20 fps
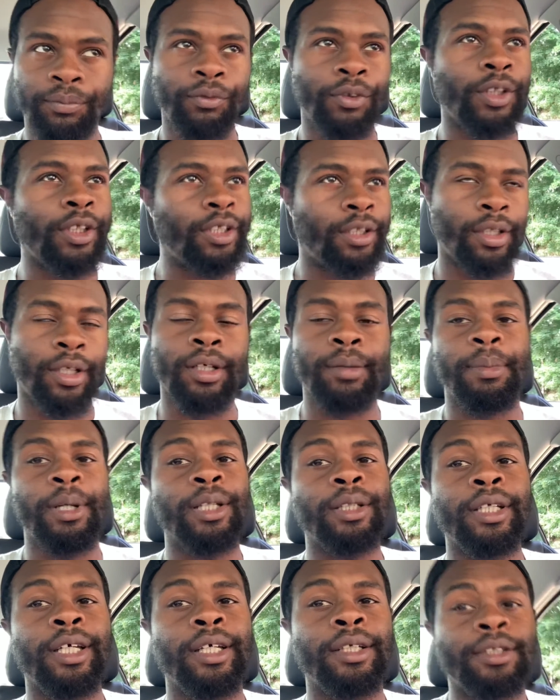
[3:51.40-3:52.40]
really think
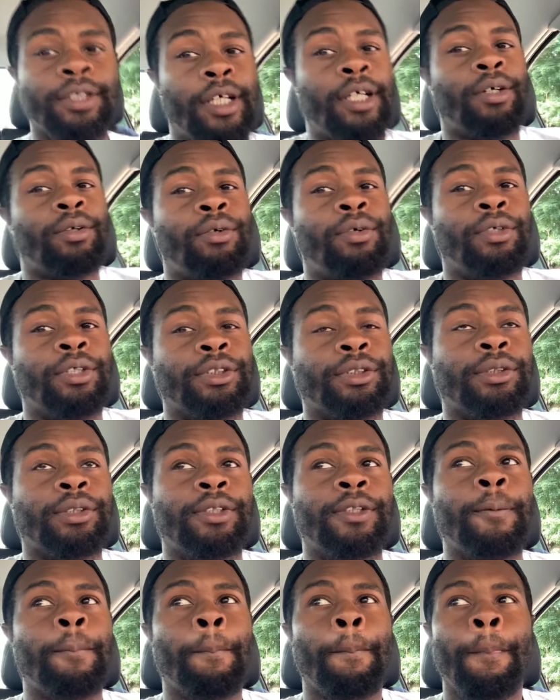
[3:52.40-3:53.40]
about that, like,
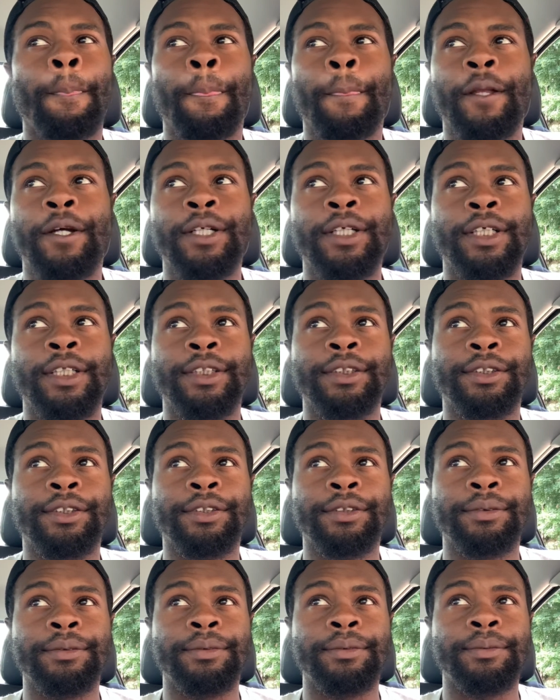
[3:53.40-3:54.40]
honestly,
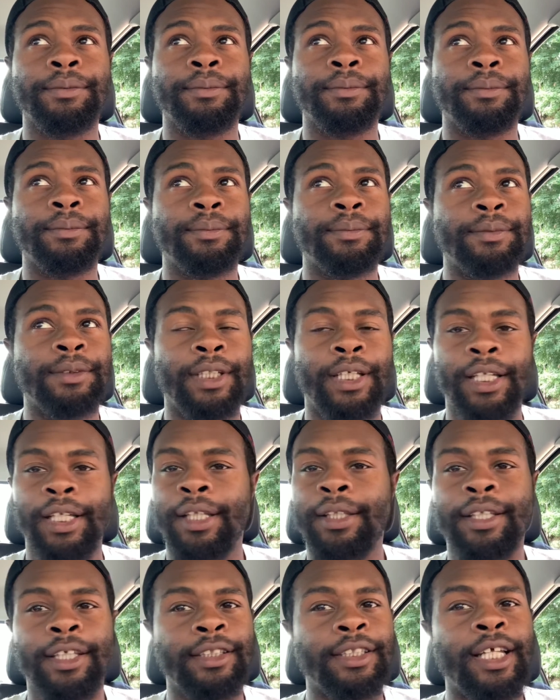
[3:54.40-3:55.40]
because
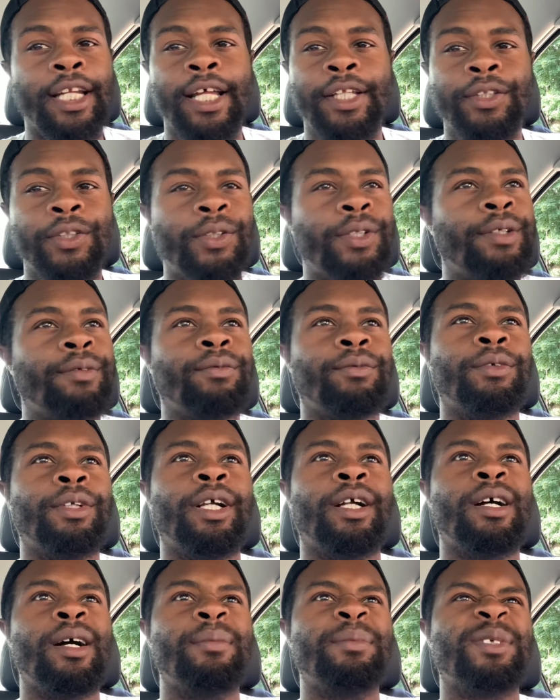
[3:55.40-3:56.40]
anything that I do, even when
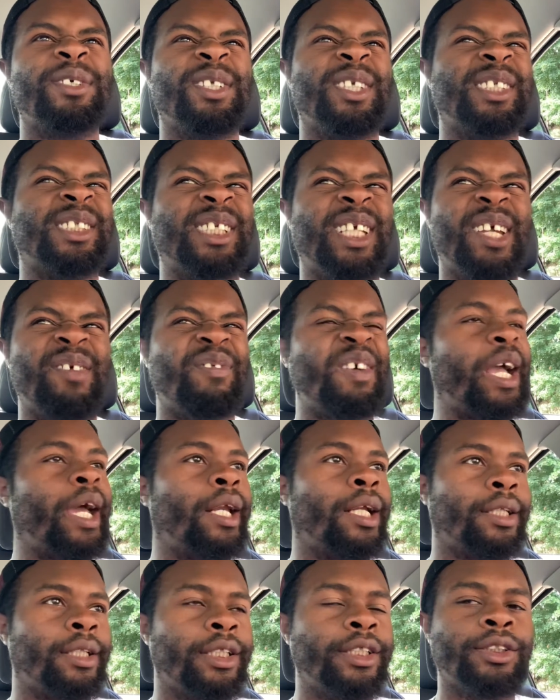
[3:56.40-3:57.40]
it comes to, let's say if I
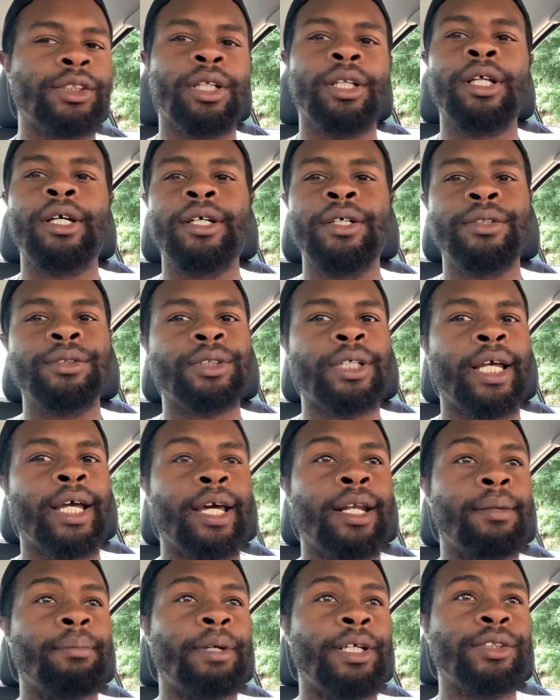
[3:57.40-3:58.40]
got a list clothes, I
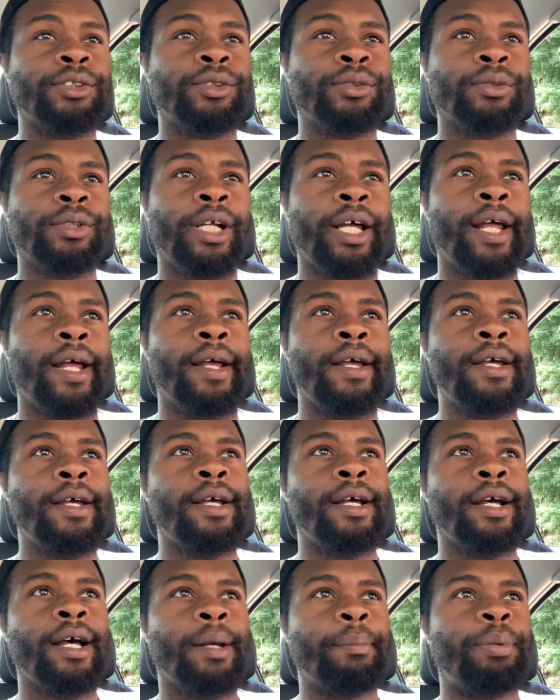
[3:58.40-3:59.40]
got to make sure
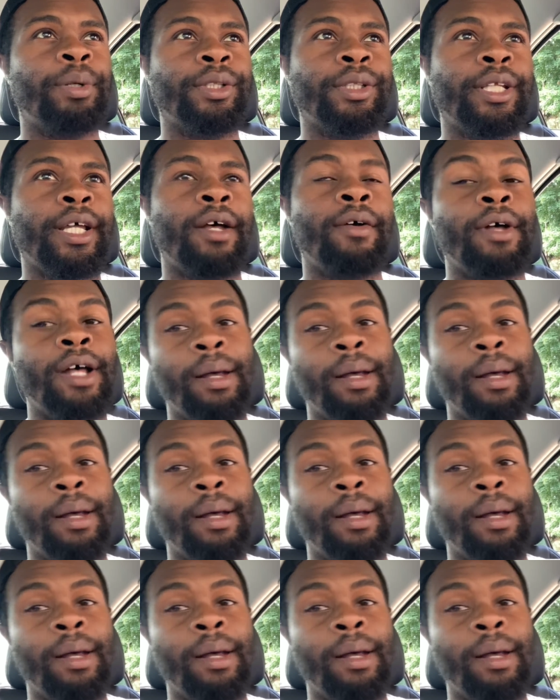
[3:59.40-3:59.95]
that I put down